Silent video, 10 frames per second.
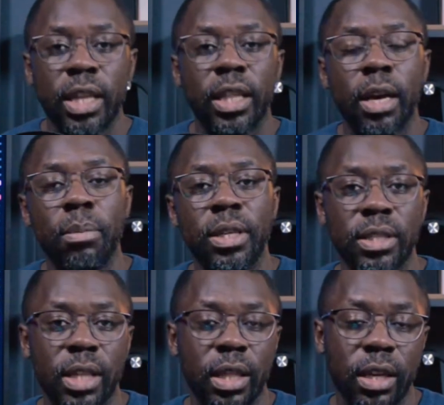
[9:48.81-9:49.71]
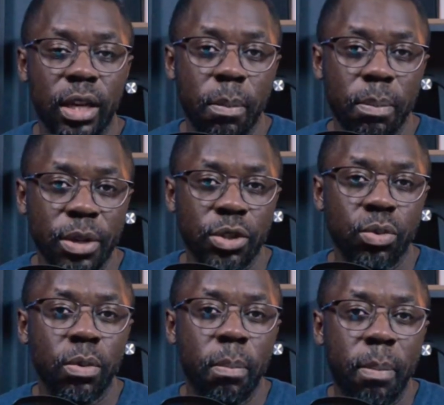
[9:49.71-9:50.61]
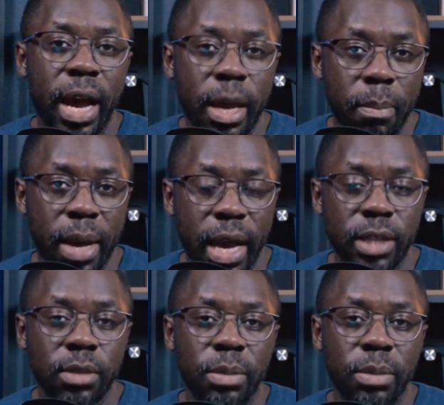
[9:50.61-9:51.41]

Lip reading: that means that the company is doing buybacks,